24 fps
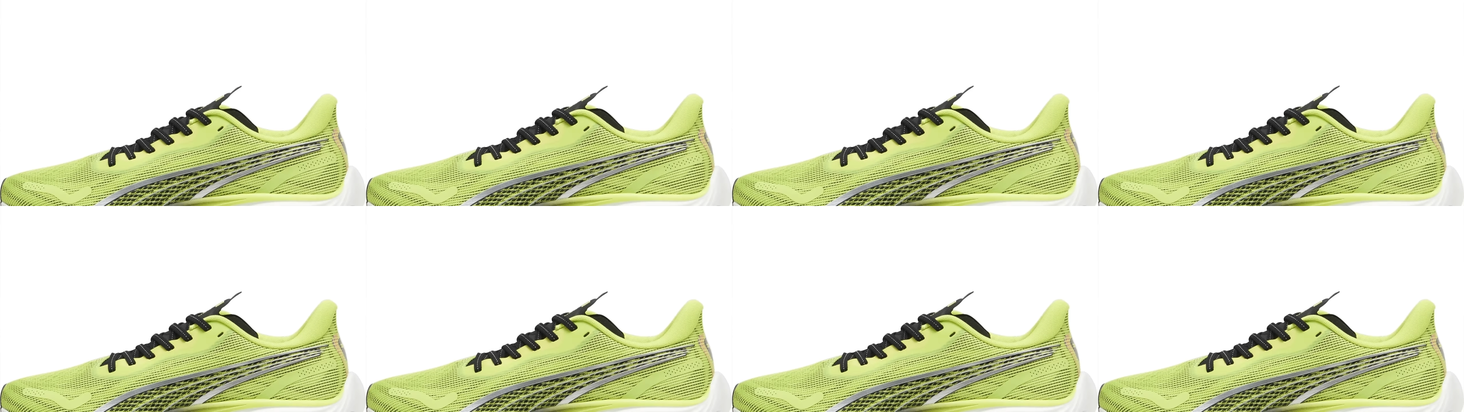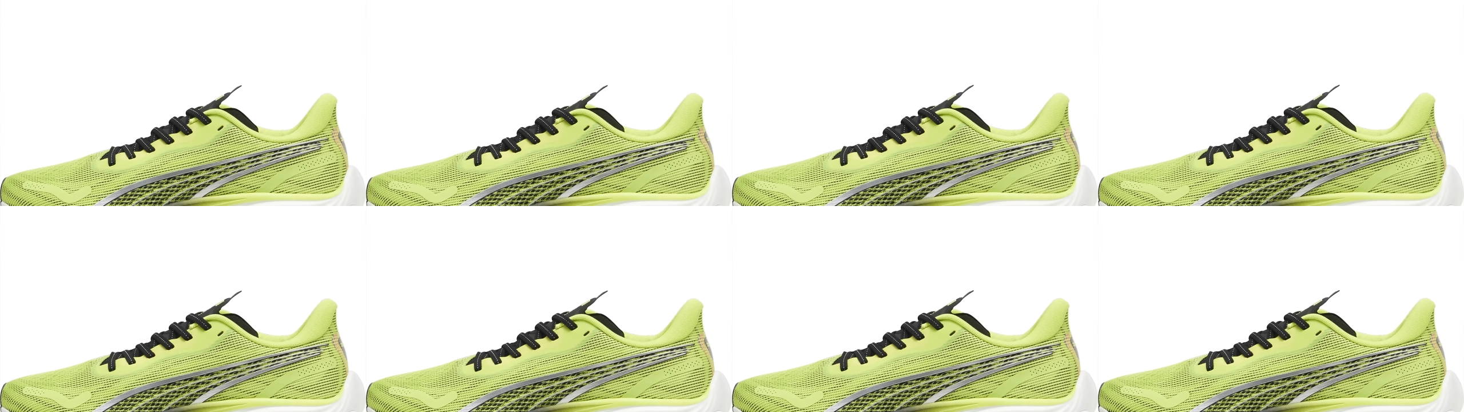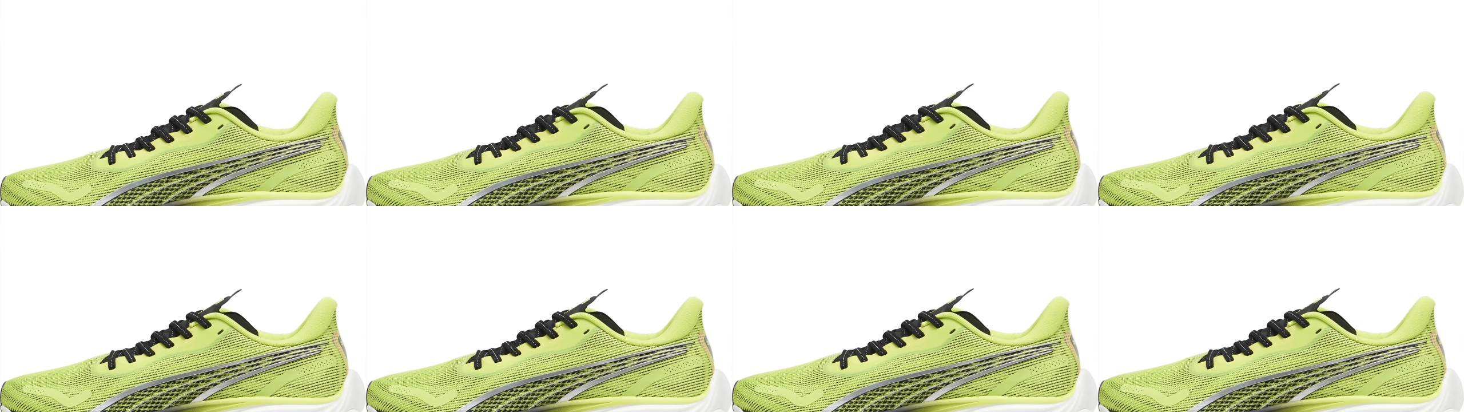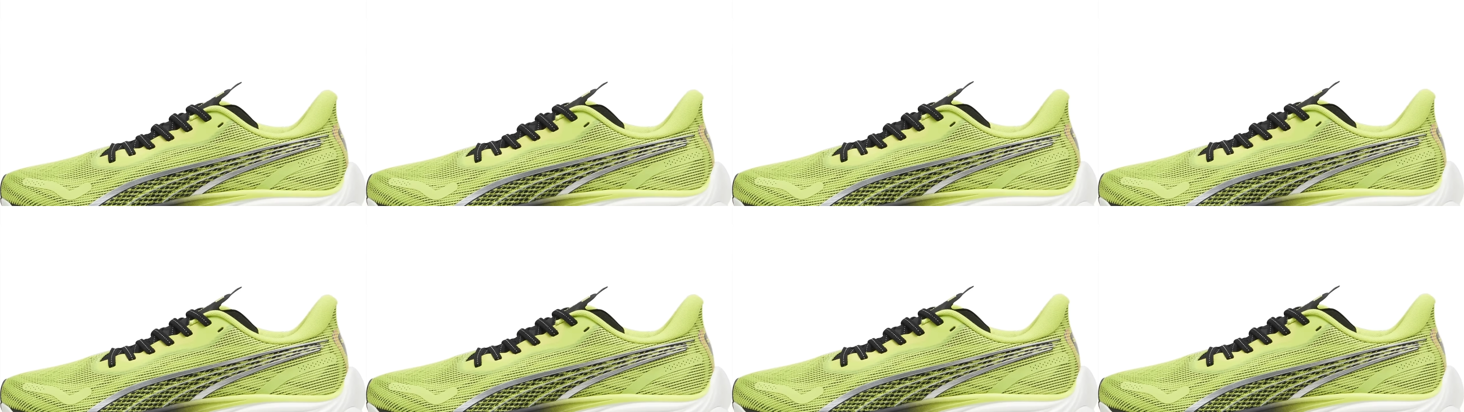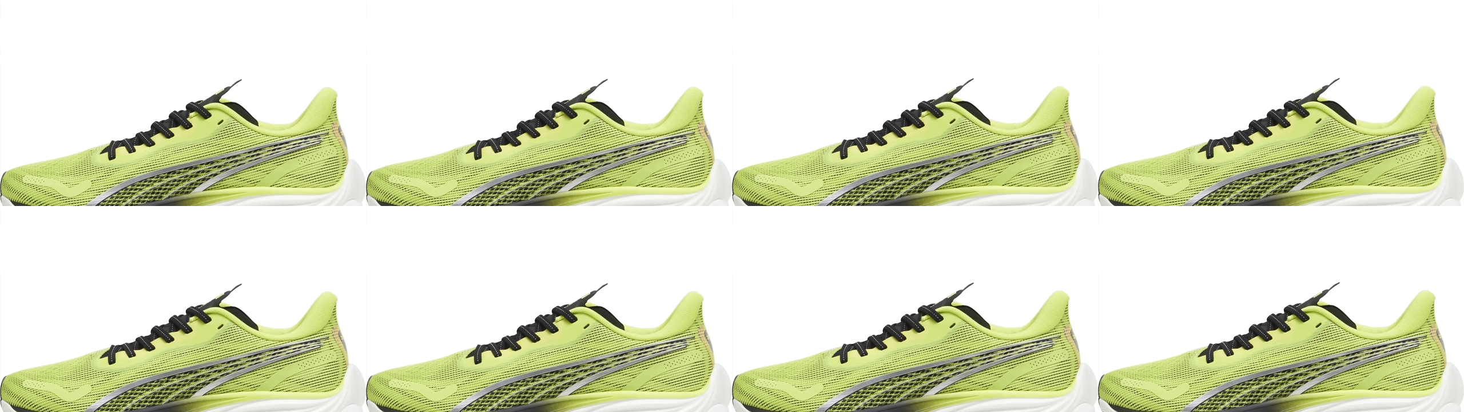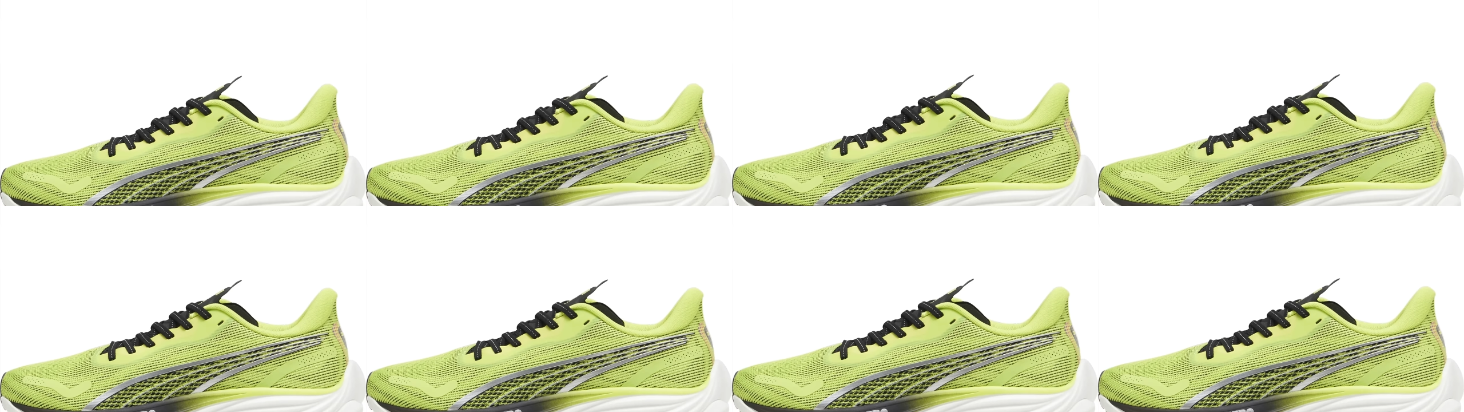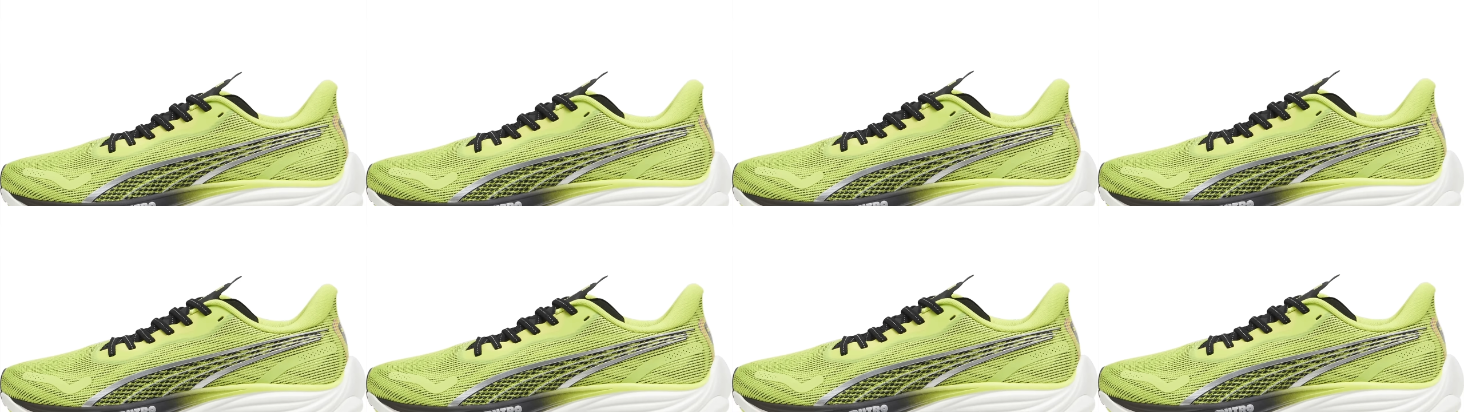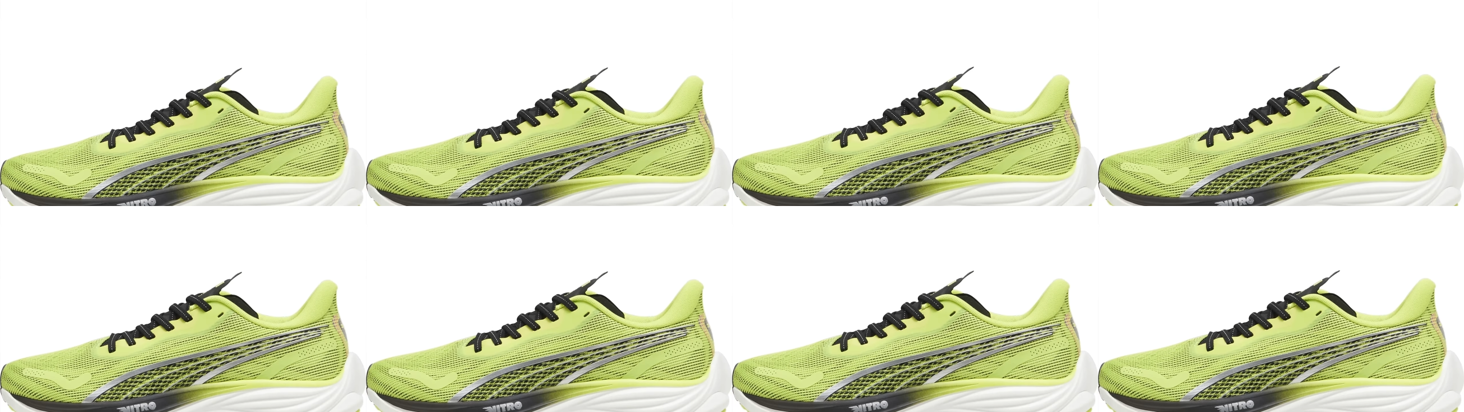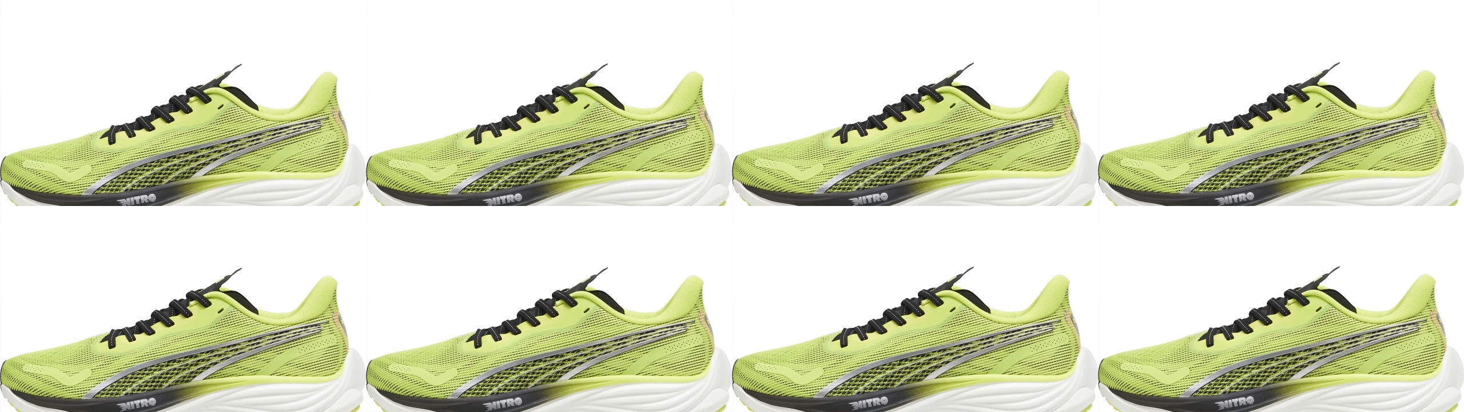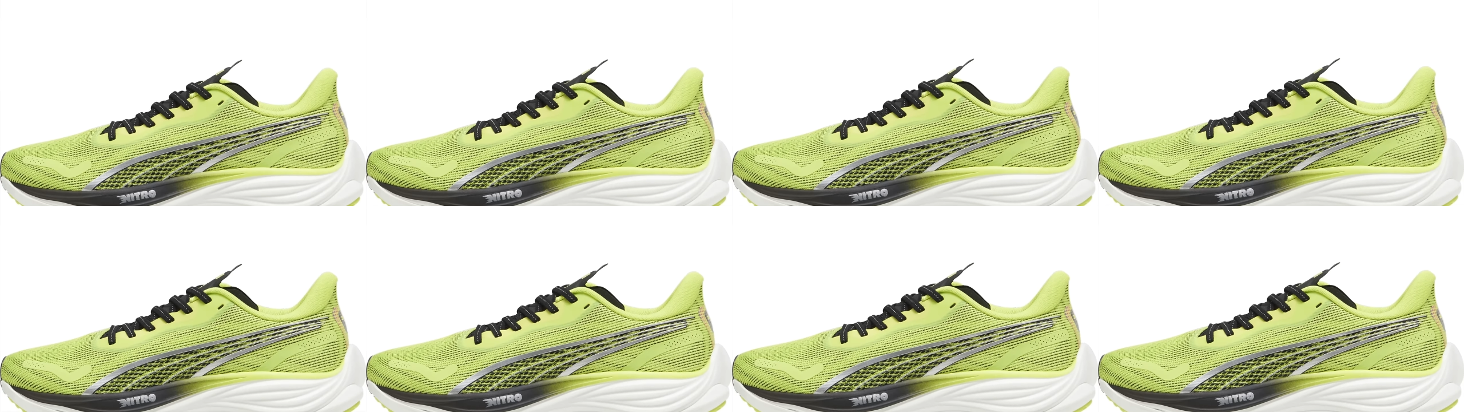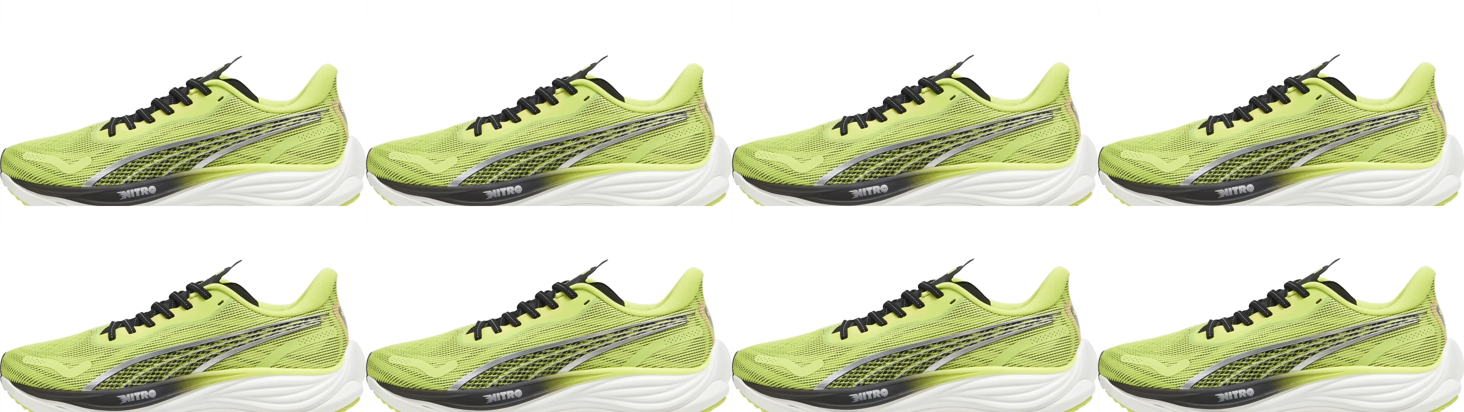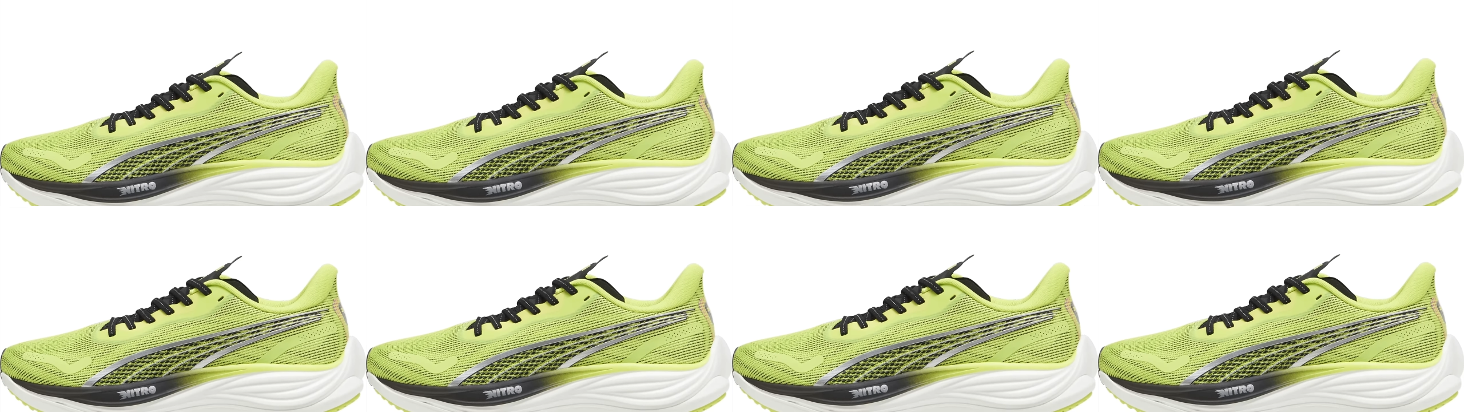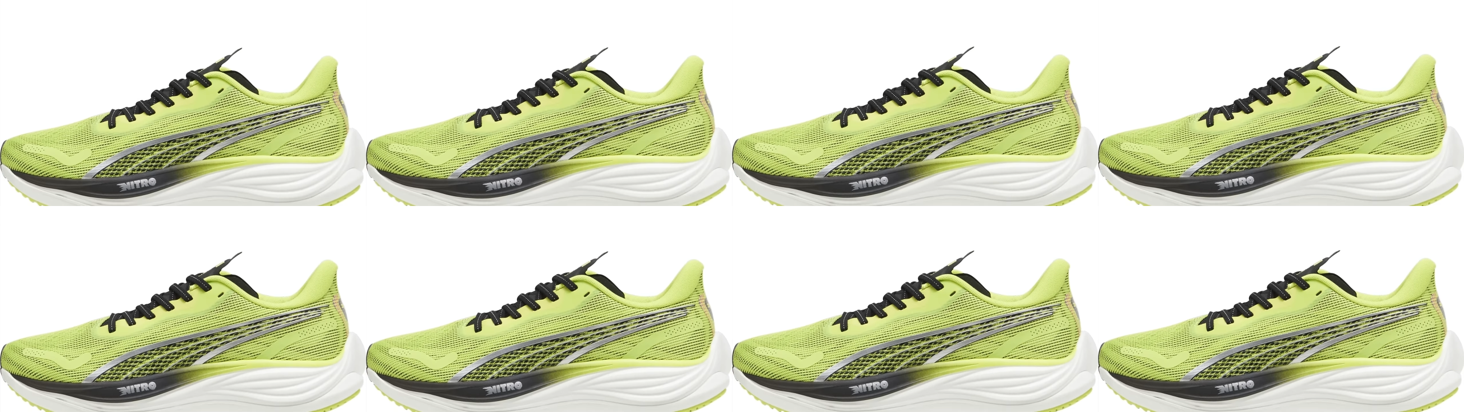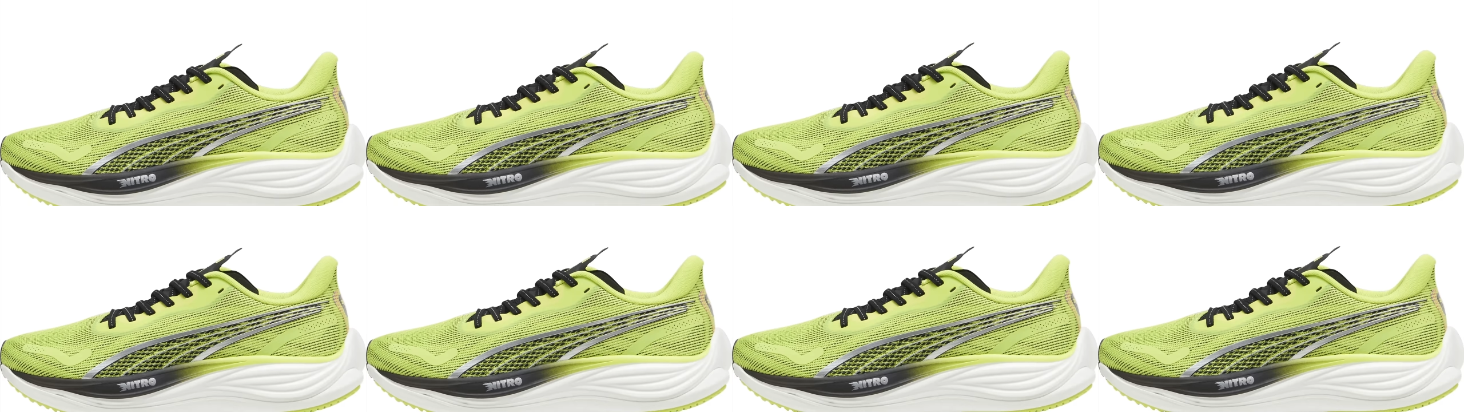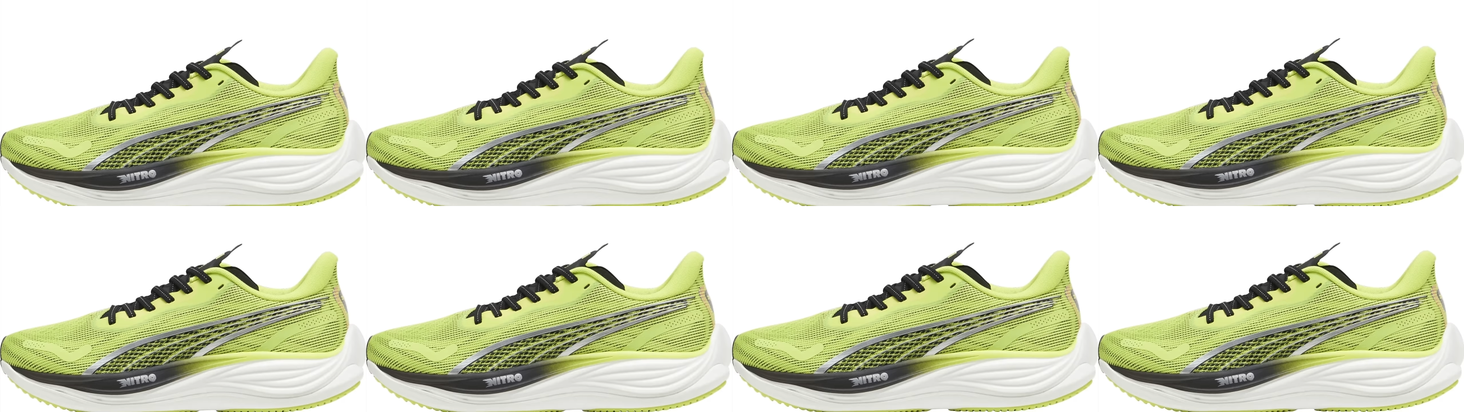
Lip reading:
[unreadable: no face in view]